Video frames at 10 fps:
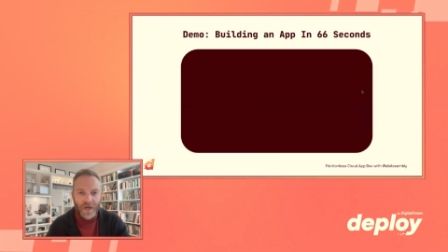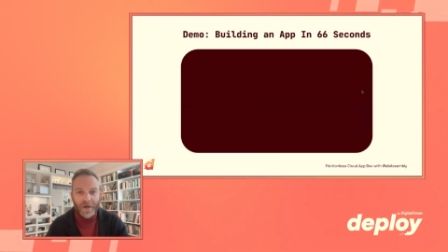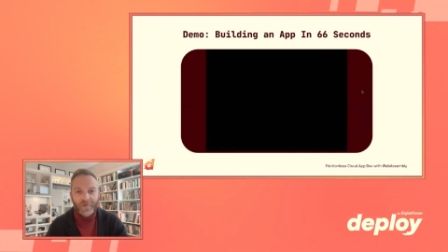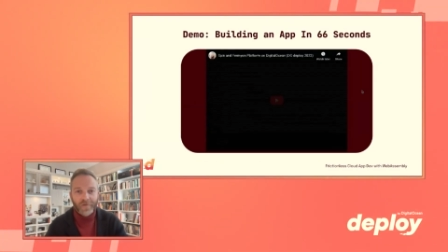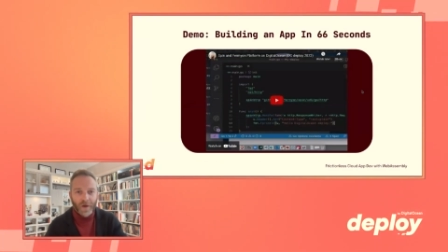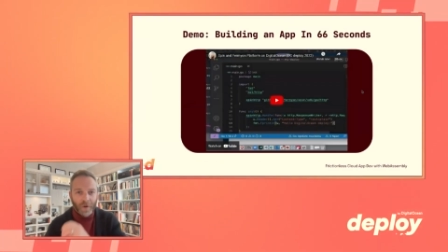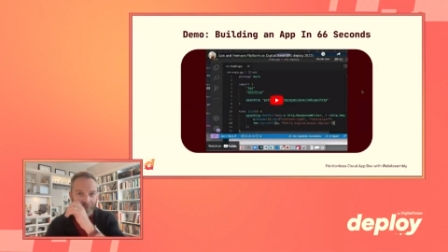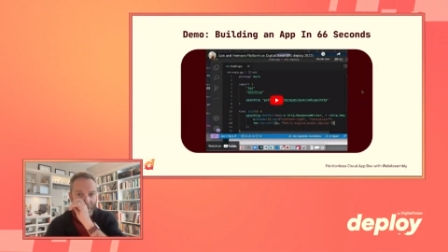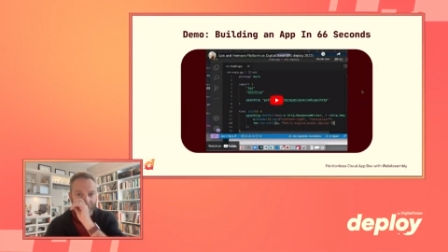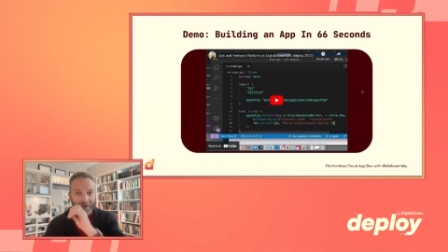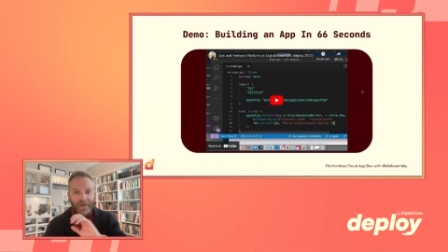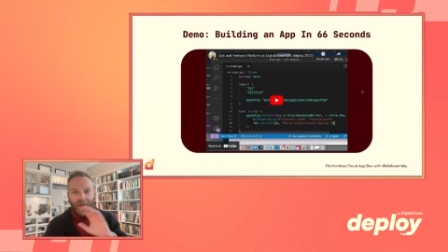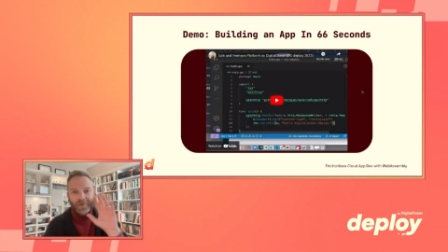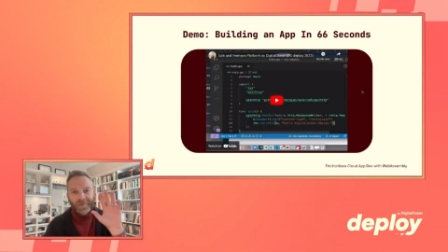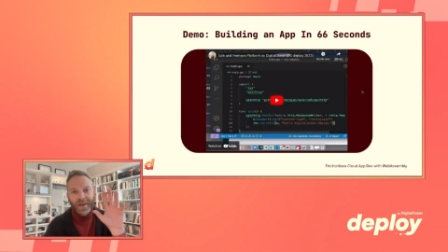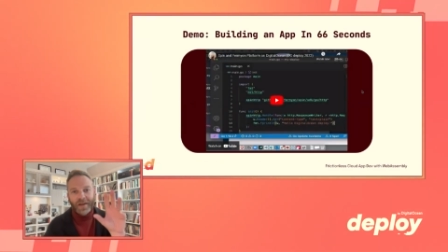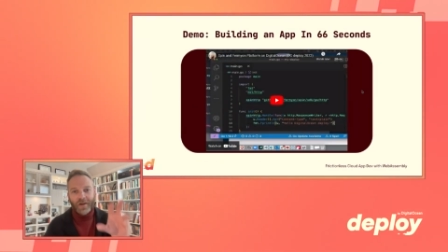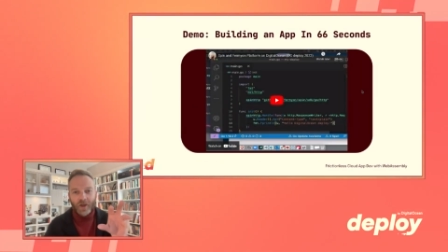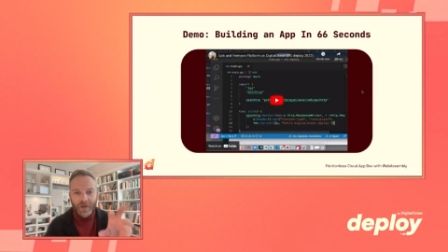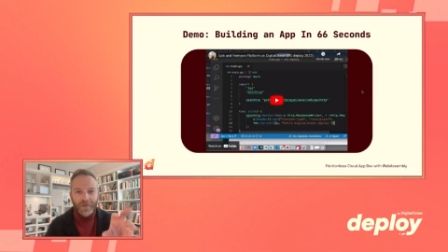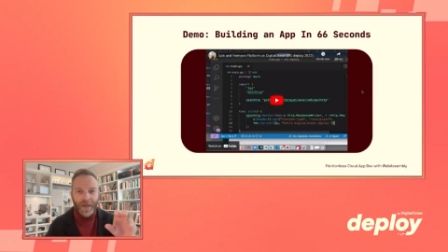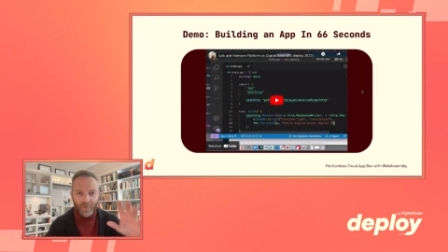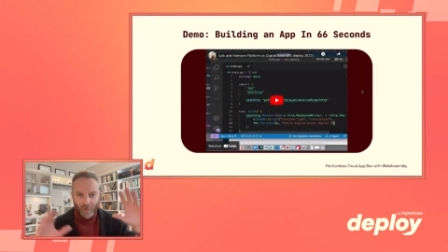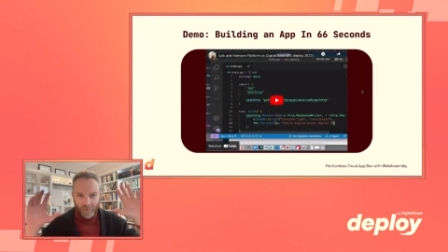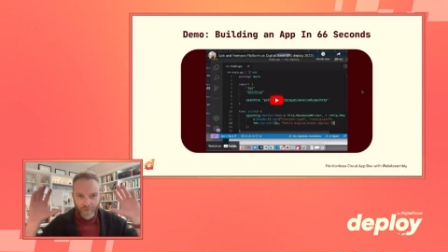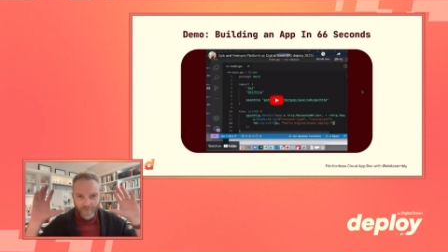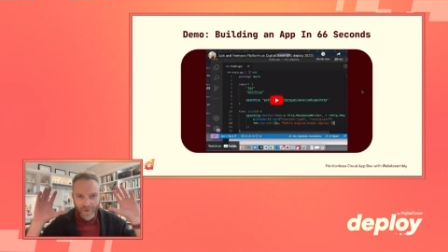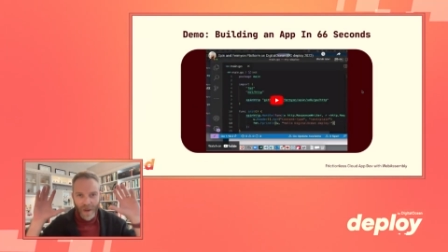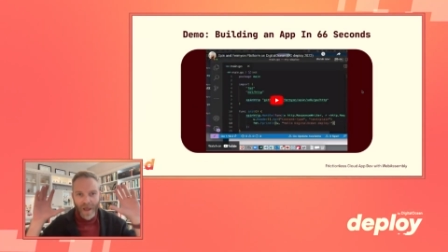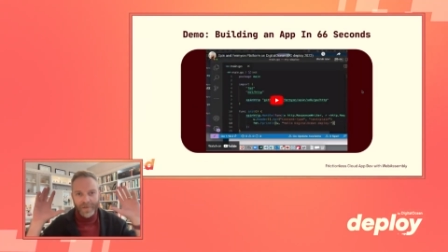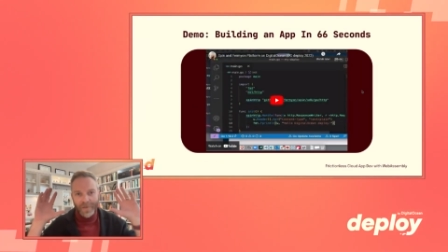at it. So let's take a look then. Once we've got